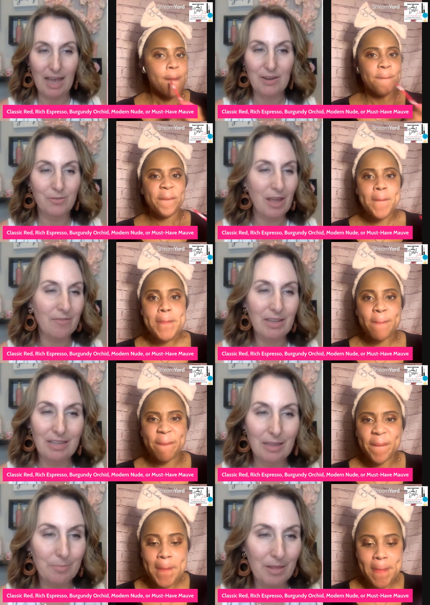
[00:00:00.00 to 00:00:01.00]
Speaker 1: I don't have any
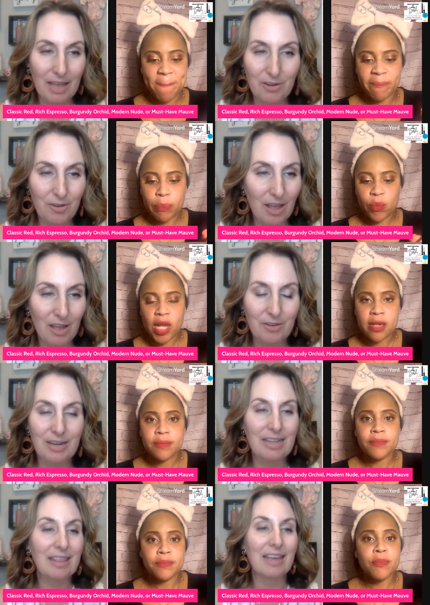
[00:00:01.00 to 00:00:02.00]
lip liner on or
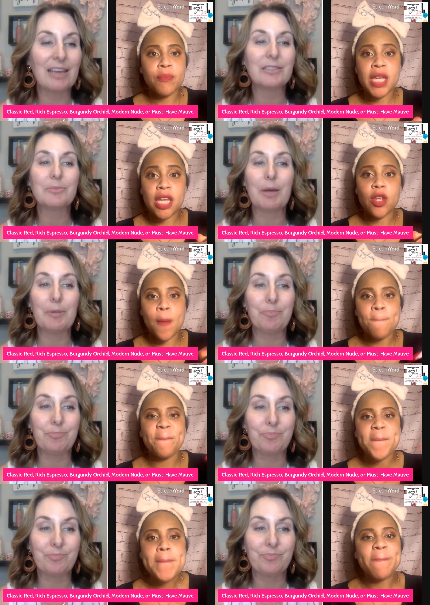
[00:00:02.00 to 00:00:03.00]
anything else. Me either.
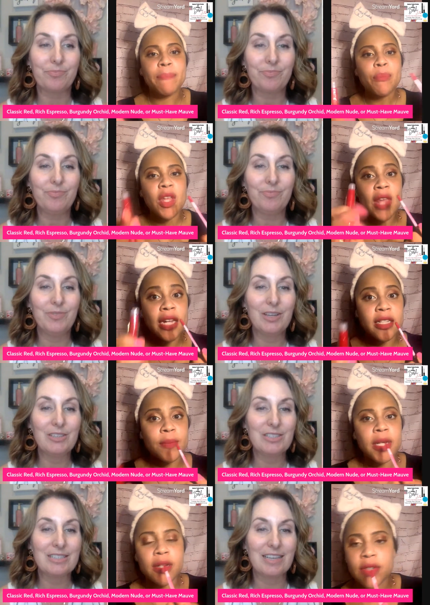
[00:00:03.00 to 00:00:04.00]
Speaker 2: But... that does
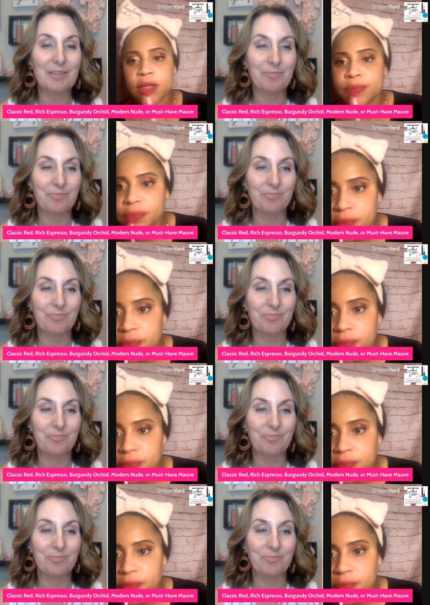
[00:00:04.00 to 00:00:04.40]
make a difference.